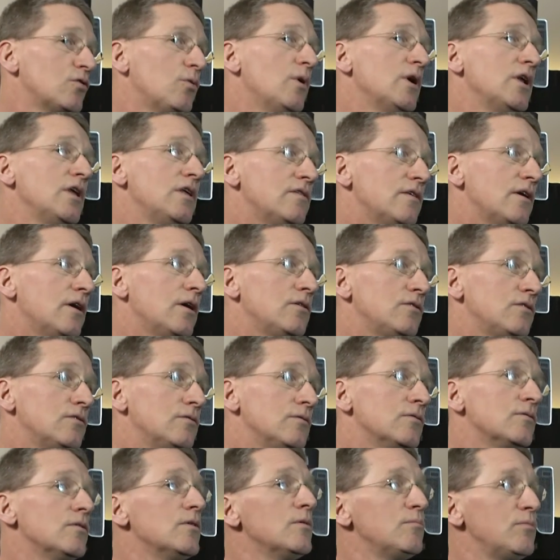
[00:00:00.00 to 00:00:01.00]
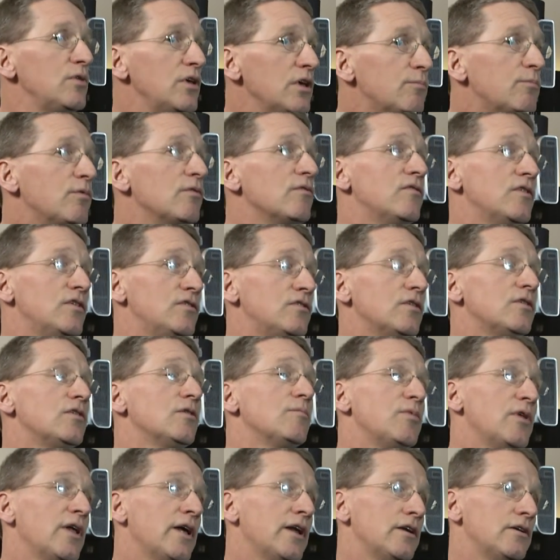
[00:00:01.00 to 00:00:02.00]
20,000 people visit the
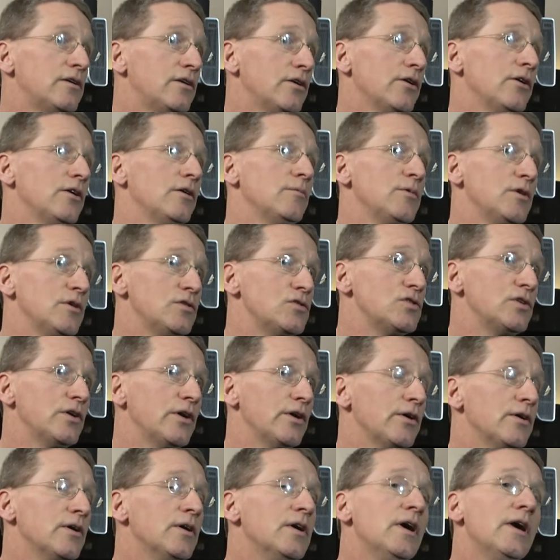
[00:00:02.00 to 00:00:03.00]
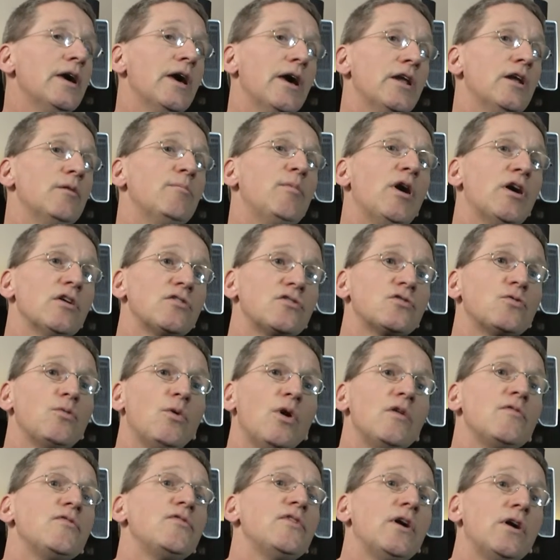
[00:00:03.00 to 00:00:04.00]
planetarium each year and about
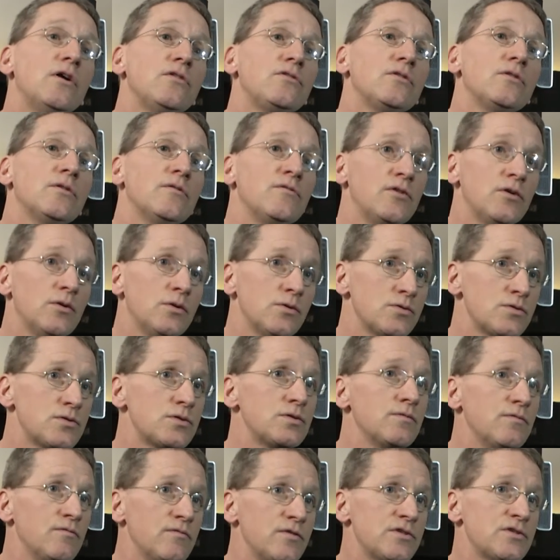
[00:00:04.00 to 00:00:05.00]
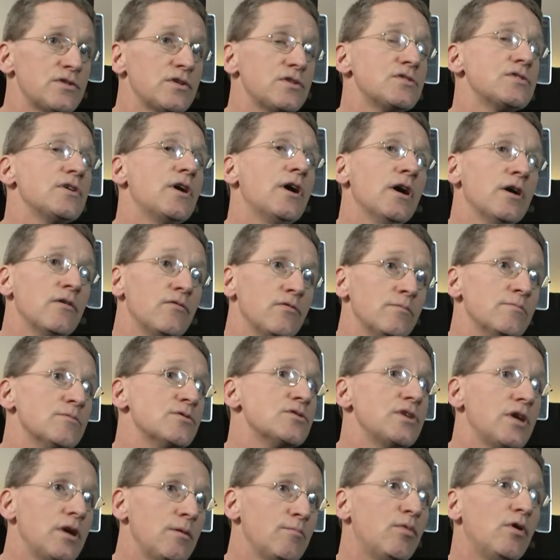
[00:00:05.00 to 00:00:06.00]
12,000 of those visits are from
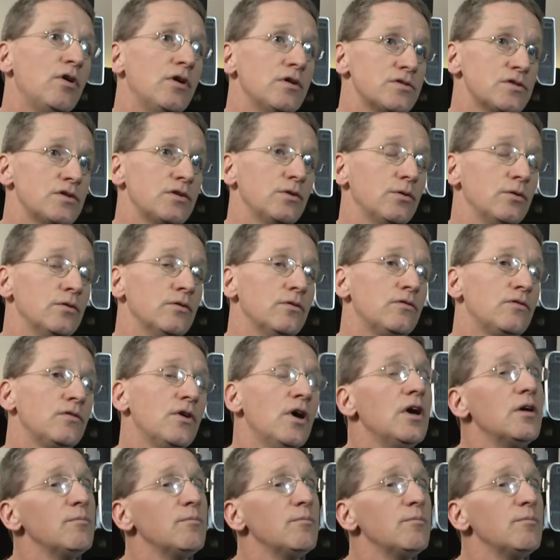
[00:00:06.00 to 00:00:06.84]
St. Paul students.